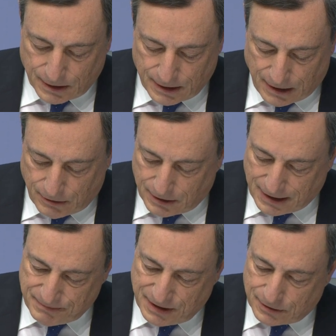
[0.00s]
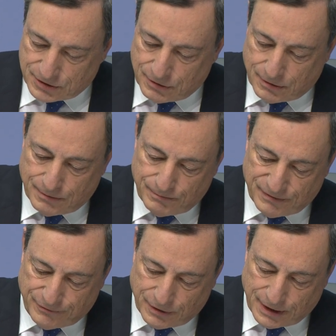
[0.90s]
Now, let me also,
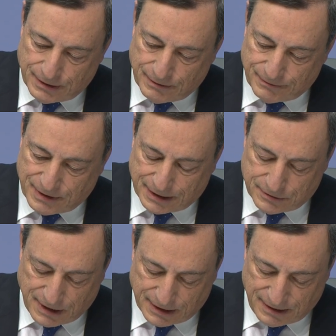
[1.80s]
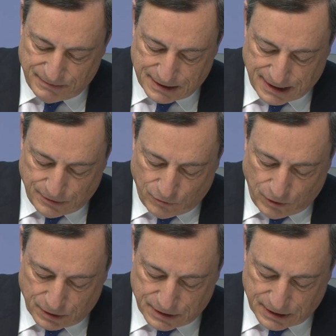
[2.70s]
before I get to that, let me tell you
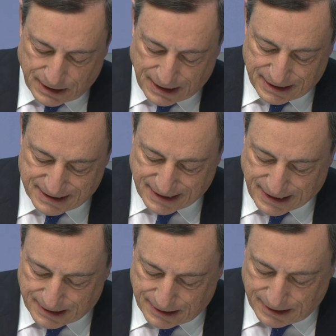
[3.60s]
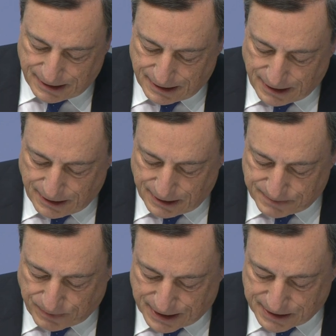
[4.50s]
what I said in
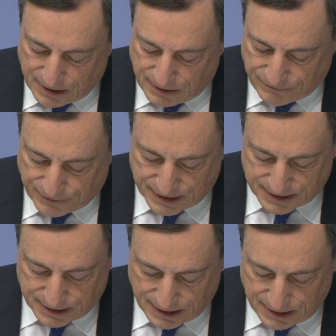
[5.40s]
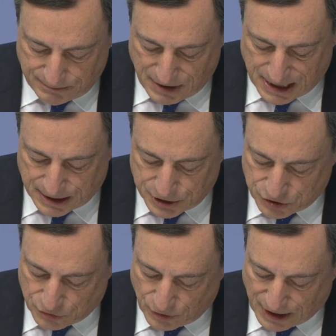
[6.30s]
this press conference in
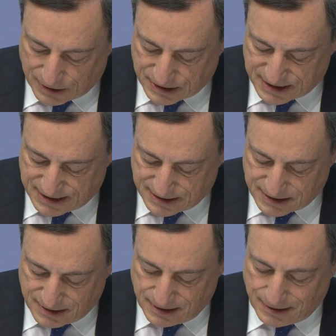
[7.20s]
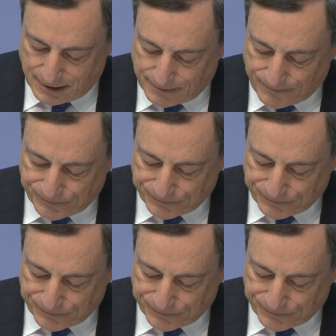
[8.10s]
March 2016.